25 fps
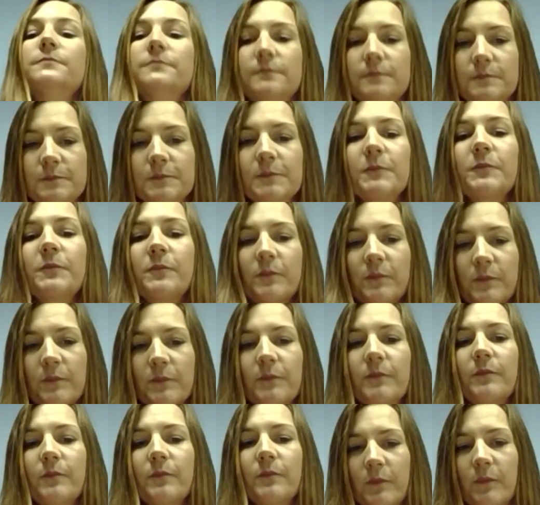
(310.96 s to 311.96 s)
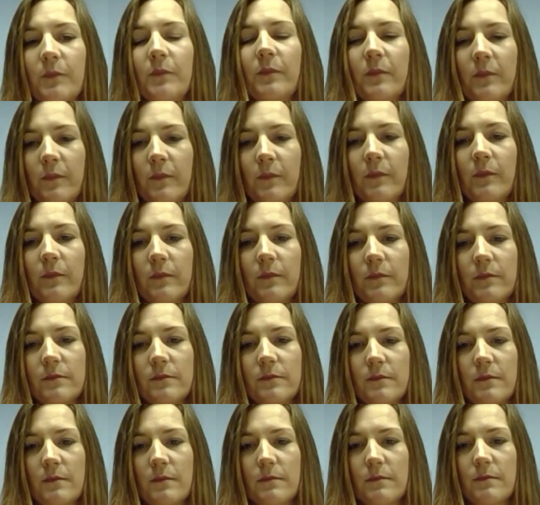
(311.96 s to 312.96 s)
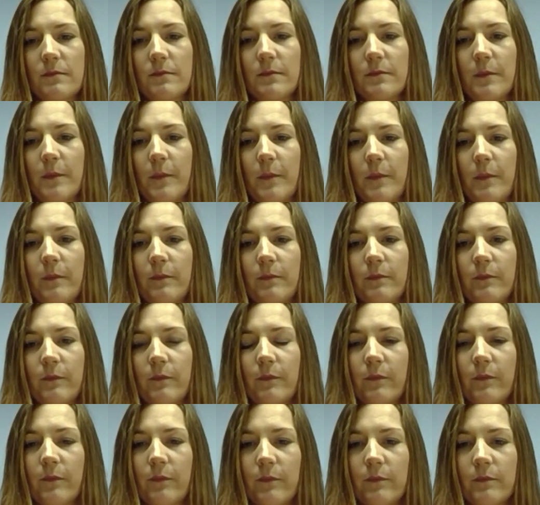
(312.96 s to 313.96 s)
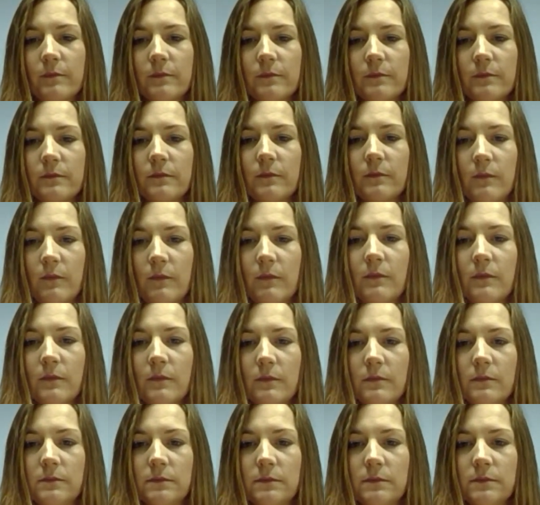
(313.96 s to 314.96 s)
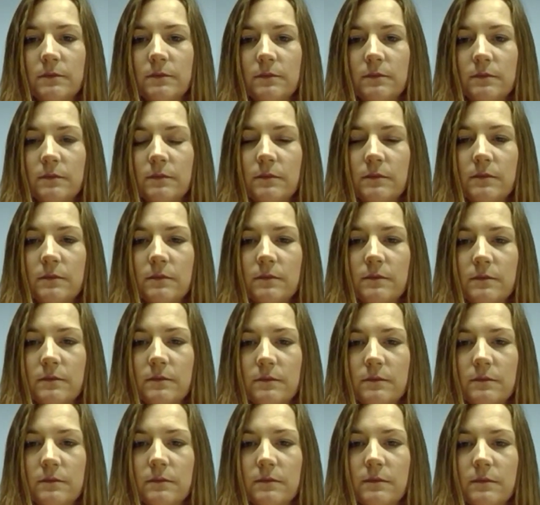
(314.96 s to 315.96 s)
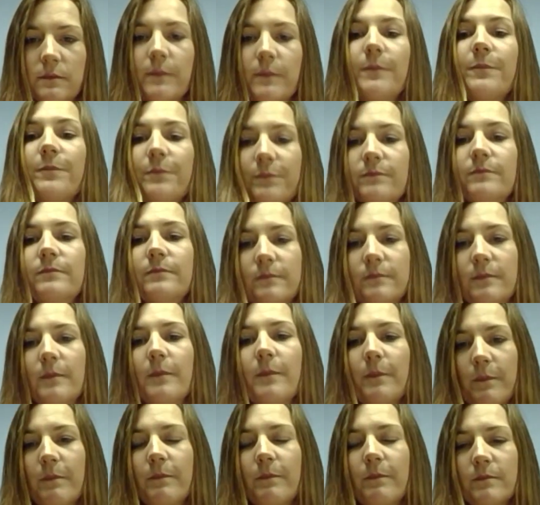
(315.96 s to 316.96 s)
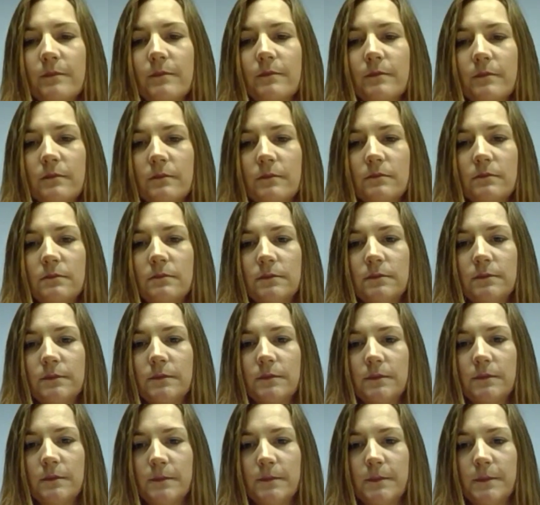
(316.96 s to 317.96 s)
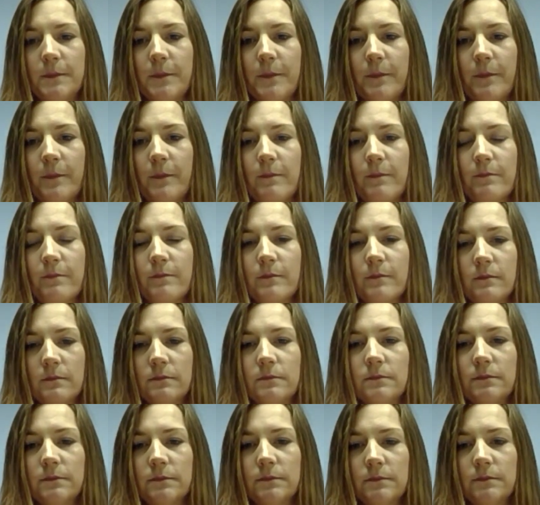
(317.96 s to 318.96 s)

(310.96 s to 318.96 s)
The person shown says nothing.